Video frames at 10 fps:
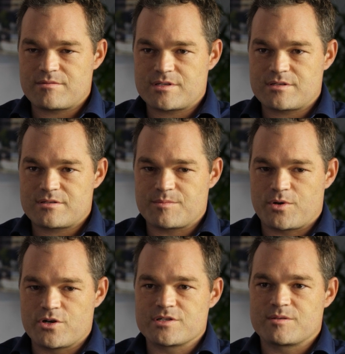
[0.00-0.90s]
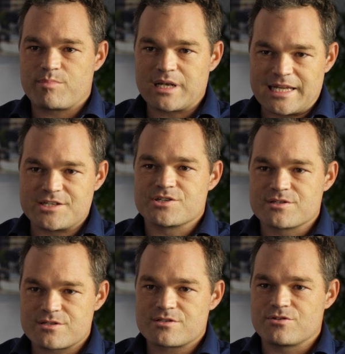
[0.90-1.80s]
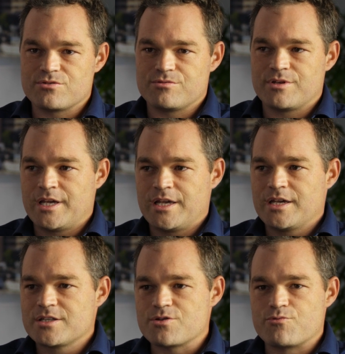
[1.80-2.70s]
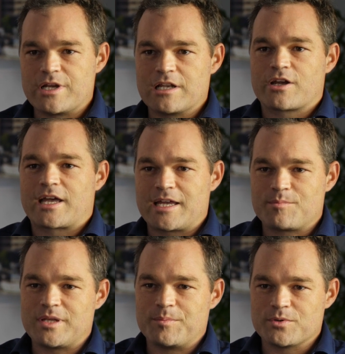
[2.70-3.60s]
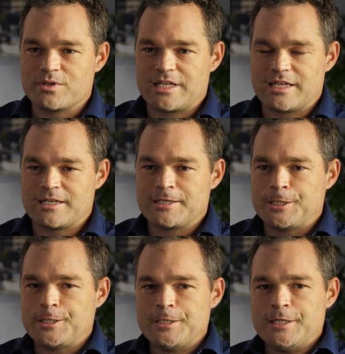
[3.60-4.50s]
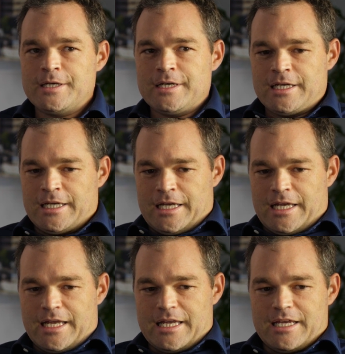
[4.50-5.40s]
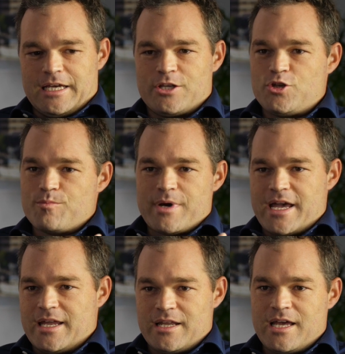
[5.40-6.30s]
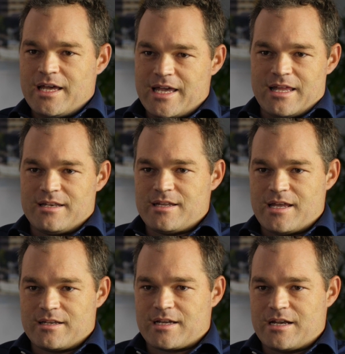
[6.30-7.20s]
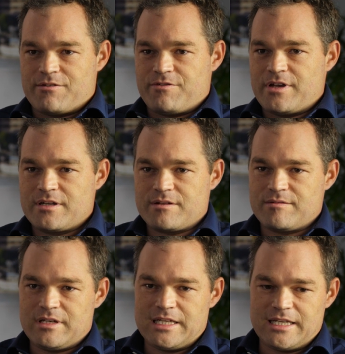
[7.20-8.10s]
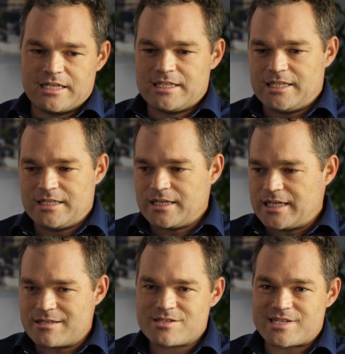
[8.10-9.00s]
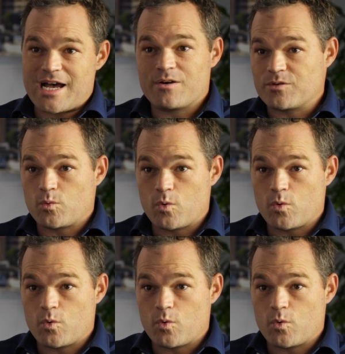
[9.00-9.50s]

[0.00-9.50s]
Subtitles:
supposed pledges to relocate people in a humane and kind of legally sound